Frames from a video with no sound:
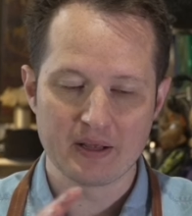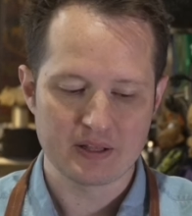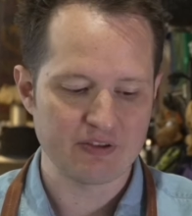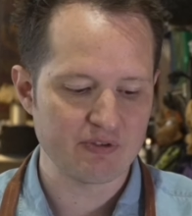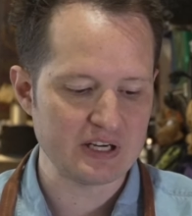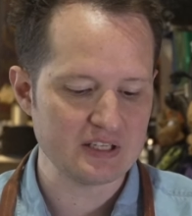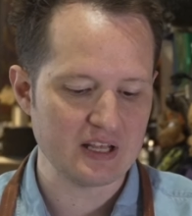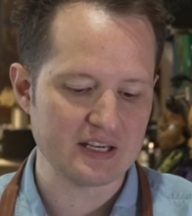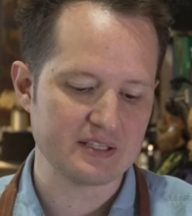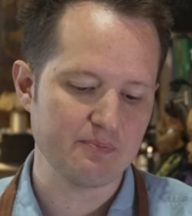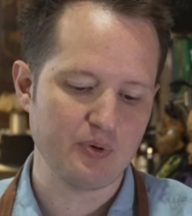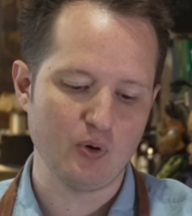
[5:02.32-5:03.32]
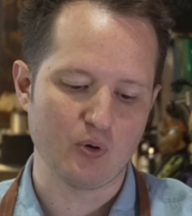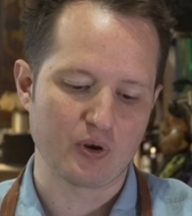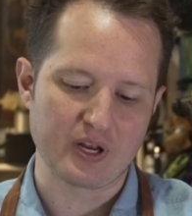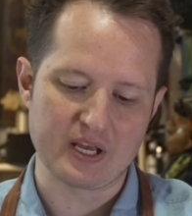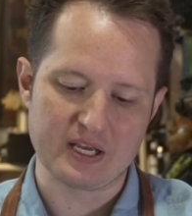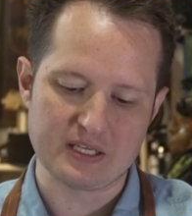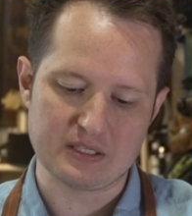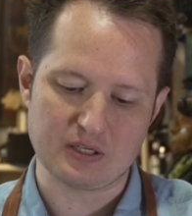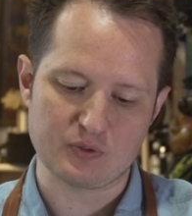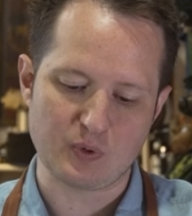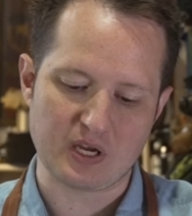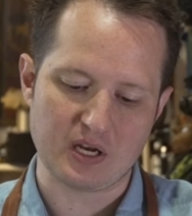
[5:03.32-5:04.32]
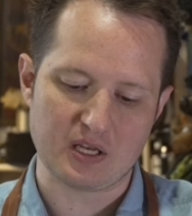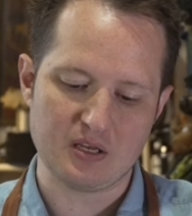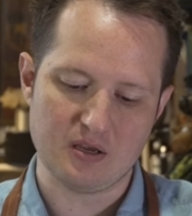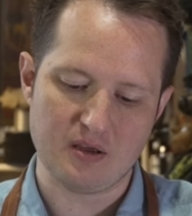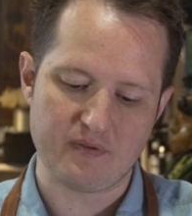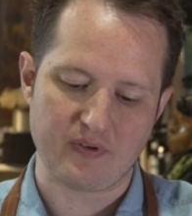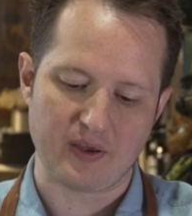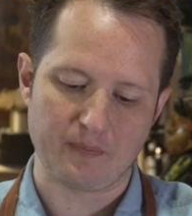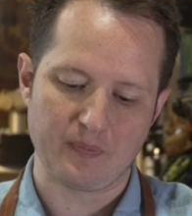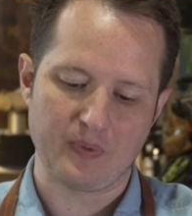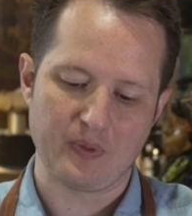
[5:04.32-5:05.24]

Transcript: The reason that's important is because we're going to curve it.